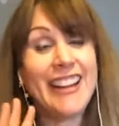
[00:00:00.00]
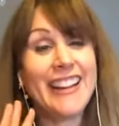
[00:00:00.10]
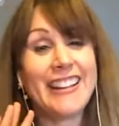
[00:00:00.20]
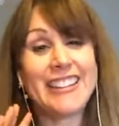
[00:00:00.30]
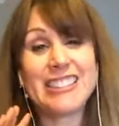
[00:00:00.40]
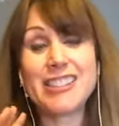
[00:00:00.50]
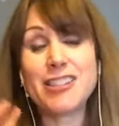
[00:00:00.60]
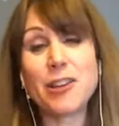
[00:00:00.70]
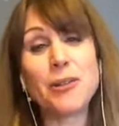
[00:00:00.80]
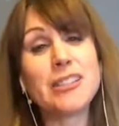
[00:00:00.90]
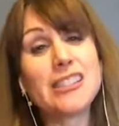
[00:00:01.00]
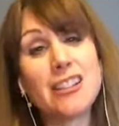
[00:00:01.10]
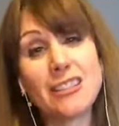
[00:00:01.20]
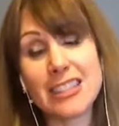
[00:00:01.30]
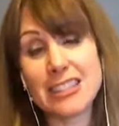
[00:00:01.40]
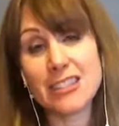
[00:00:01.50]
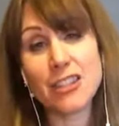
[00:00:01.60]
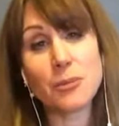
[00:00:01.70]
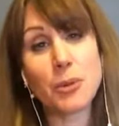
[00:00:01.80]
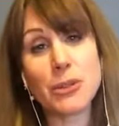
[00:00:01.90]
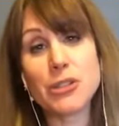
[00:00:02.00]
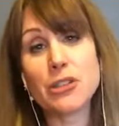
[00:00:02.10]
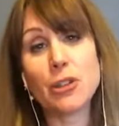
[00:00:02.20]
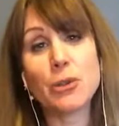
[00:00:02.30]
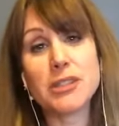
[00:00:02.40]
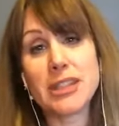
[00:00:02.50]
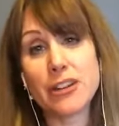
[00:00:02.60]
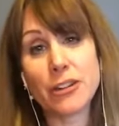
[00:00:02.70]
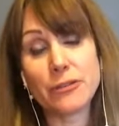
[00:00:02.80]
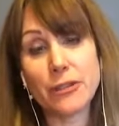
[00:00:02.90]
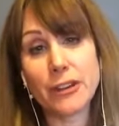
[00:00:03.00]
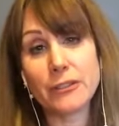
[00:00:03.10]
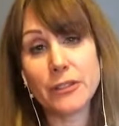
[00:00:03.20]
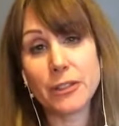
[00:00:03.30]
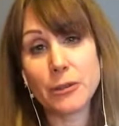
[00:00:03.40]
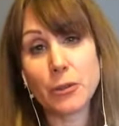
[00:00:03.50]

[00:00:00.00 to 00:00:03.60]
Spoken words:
It's so insulting to the person who is there in front of you.